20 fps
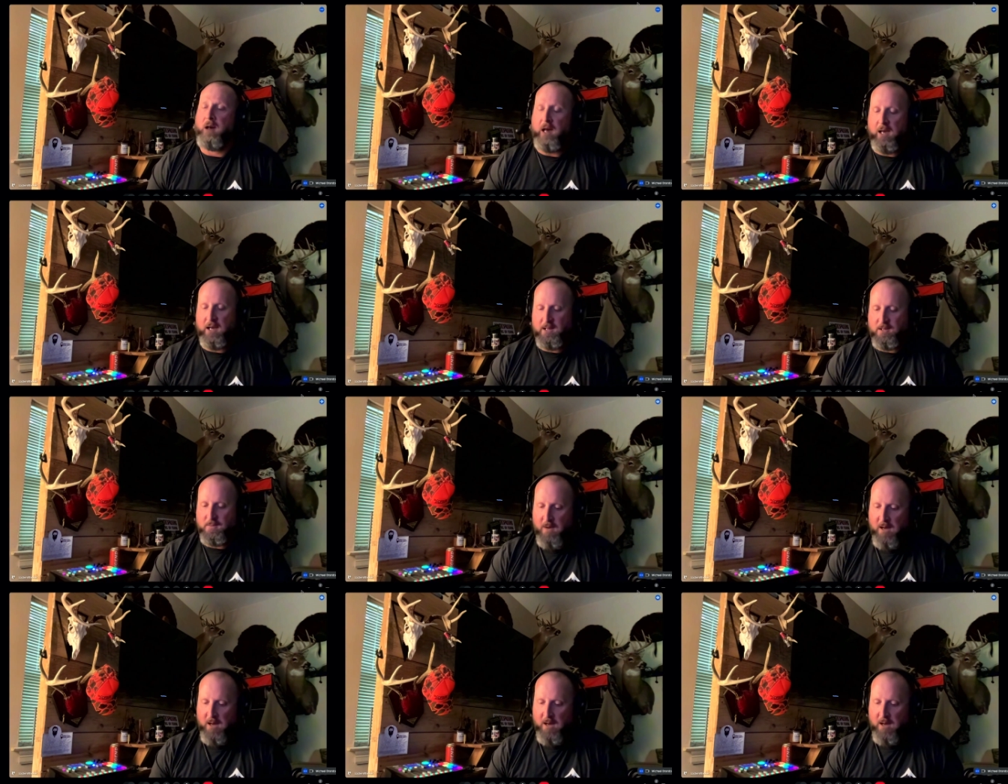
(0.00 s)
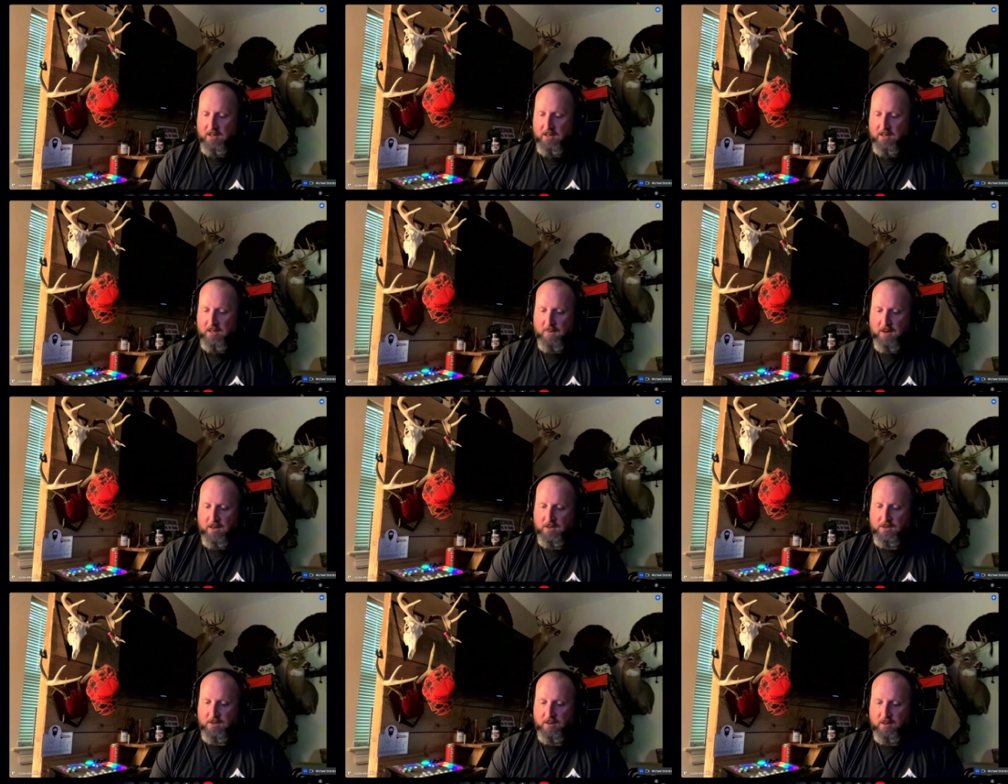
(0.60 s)
it's my
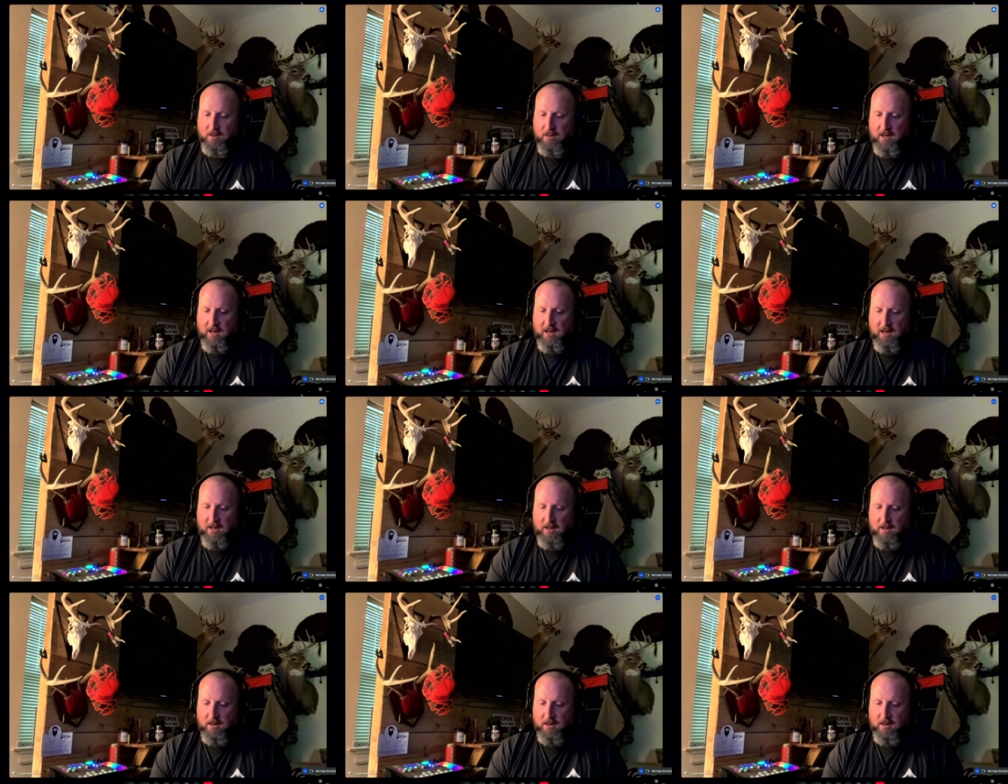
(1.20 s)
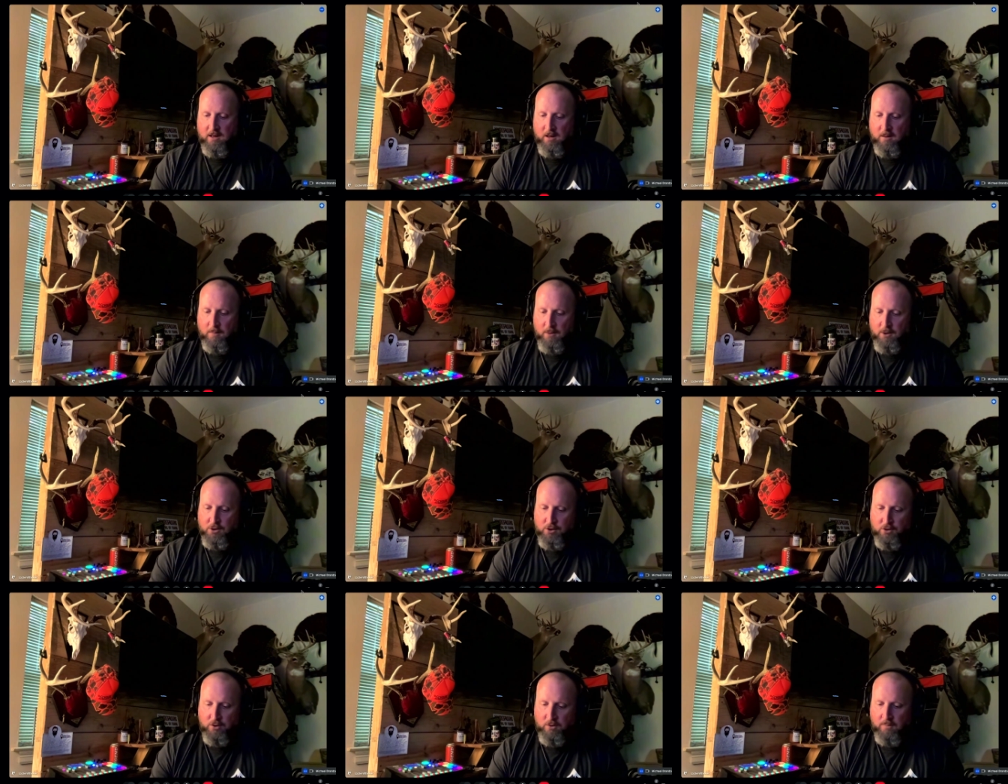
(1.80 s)
estimation that a
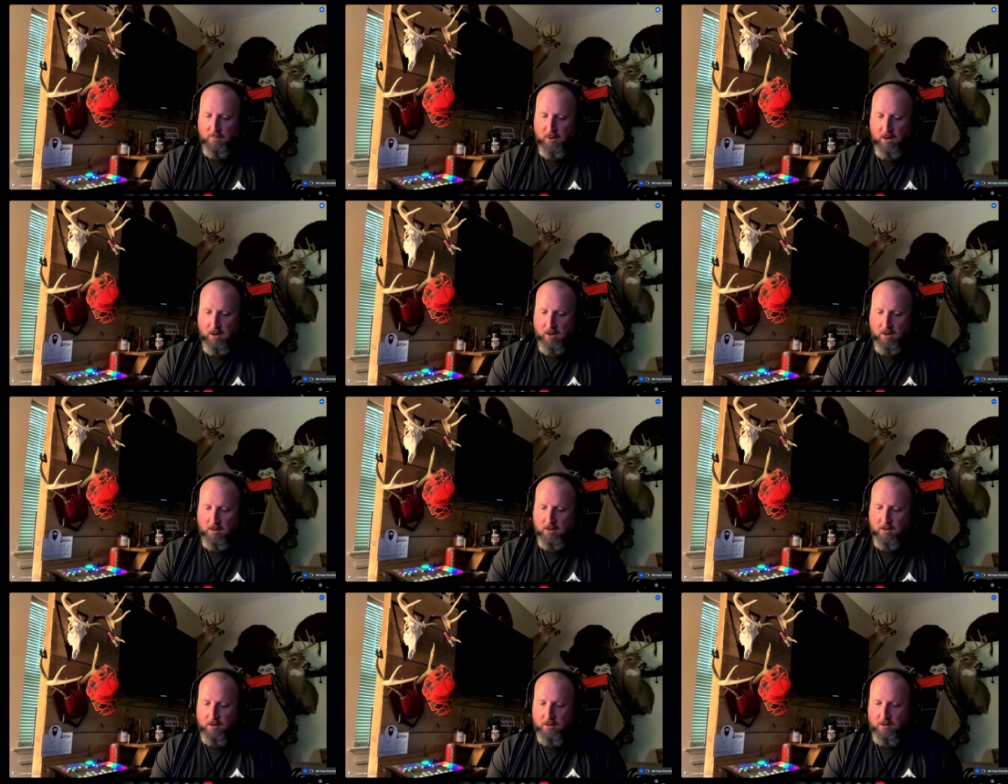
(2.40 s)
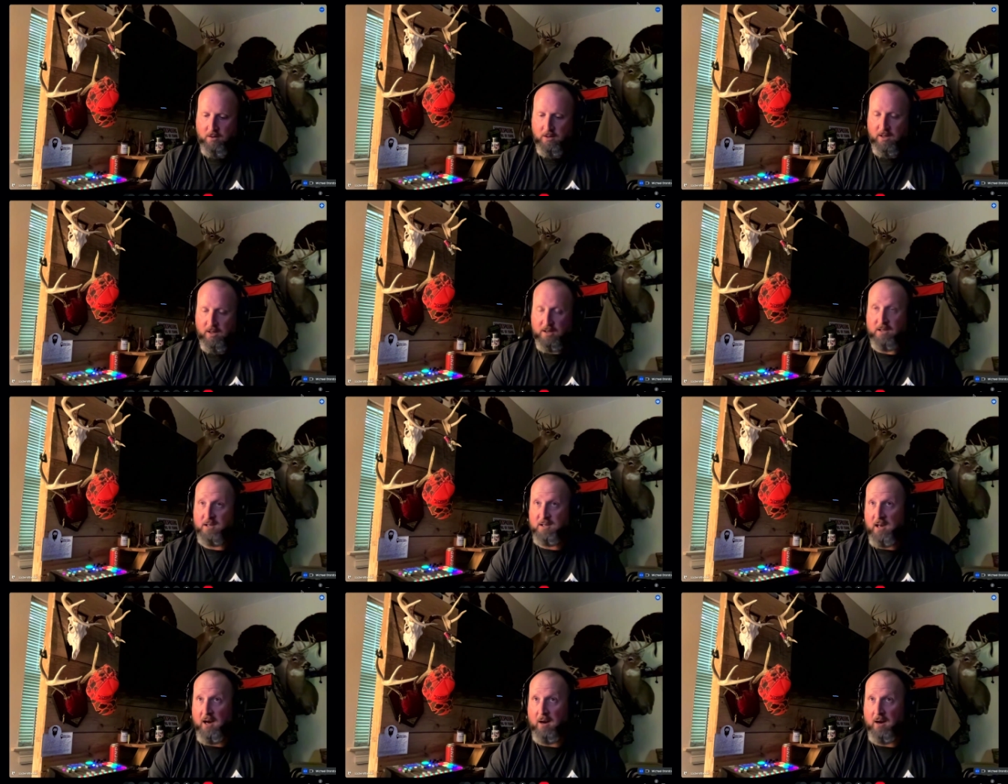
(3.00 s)
mature buck in the
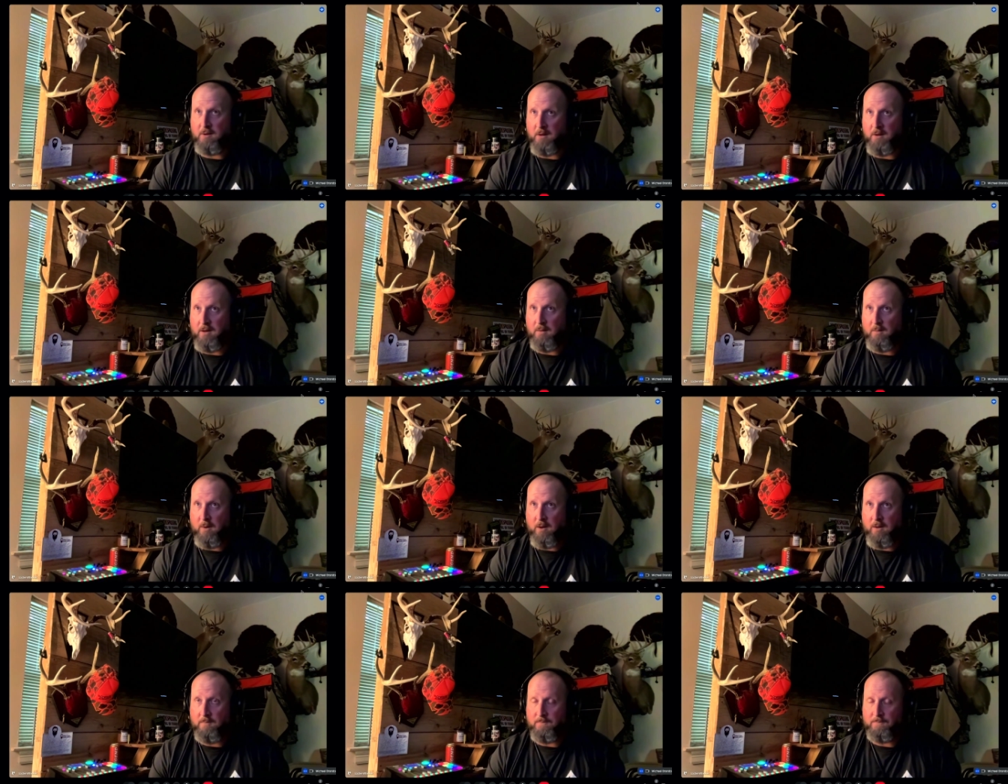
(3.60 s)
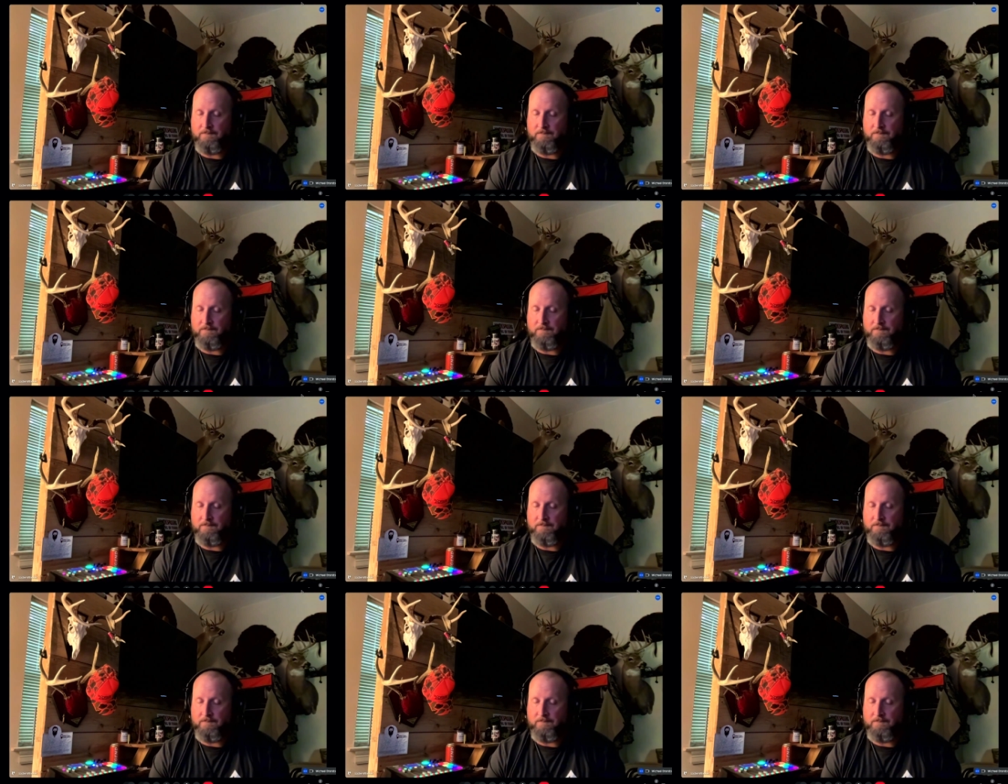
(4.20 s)
South anyway,